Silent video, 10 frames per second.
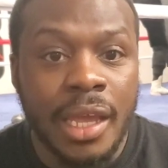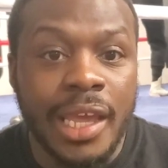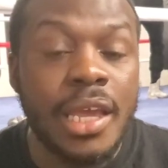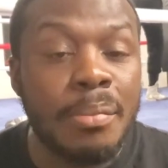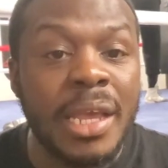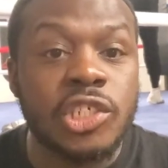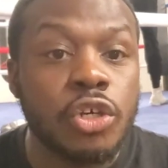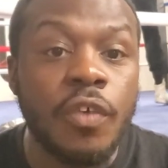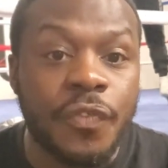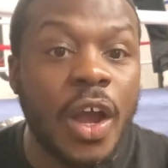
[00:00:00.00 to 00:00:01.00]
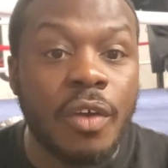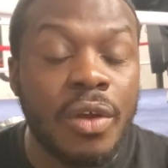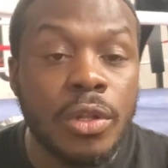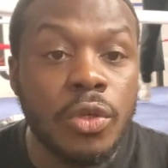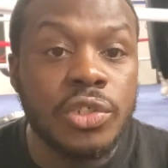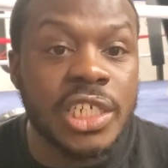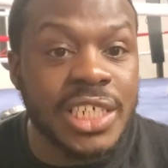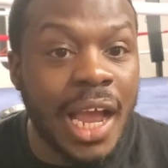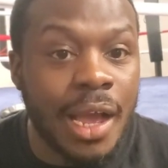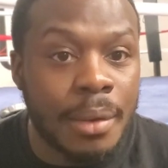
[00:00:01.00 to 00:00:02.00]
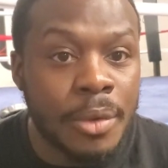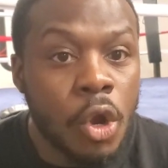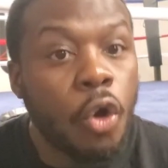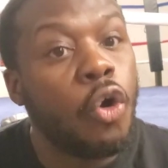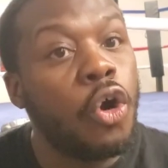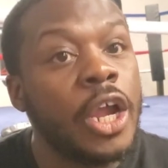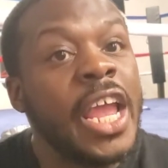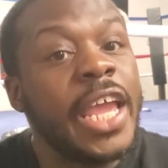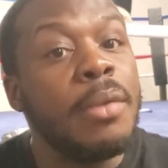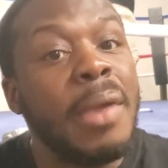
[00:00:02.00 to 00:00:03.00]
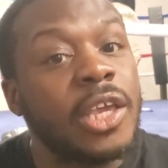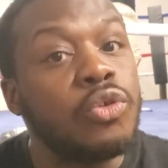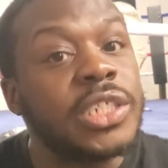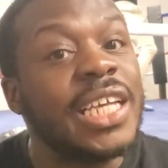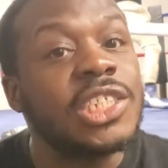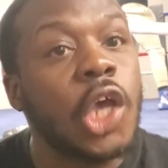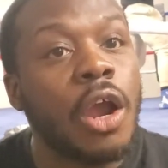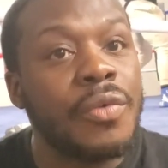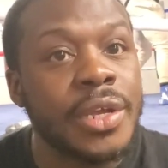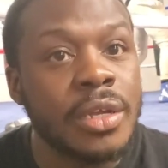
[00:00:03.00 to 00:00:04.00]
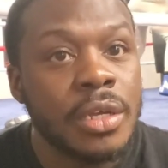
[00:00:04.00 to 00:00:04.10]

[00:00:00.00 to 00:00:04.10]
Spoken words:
And he'll make sure you fuck around and lose your job. Or he'll make you say sorry.